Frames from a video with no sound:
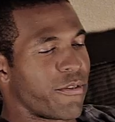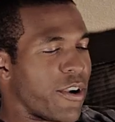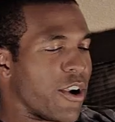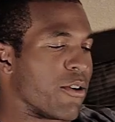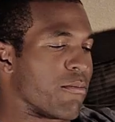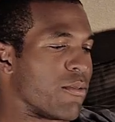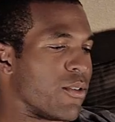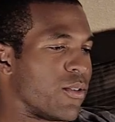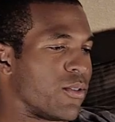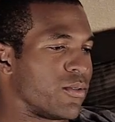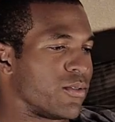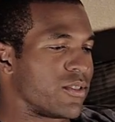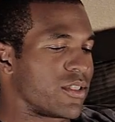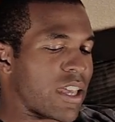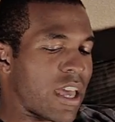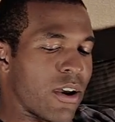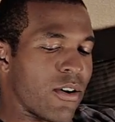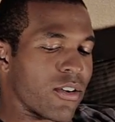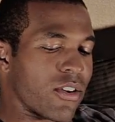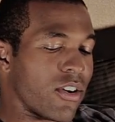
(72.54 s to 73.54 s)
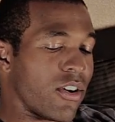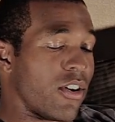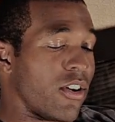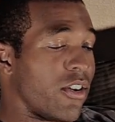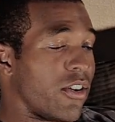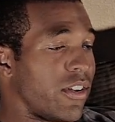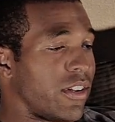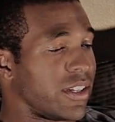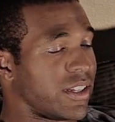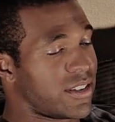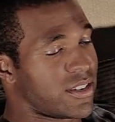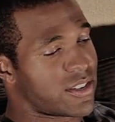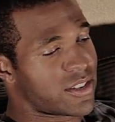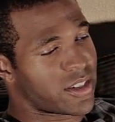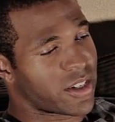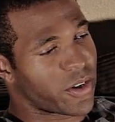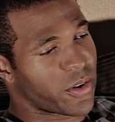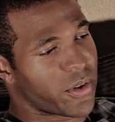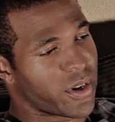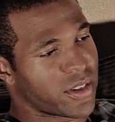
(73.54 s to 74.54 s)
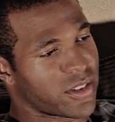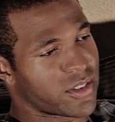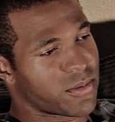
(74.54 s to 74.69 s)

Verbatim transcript: Pheromones, alcohol, and cigarette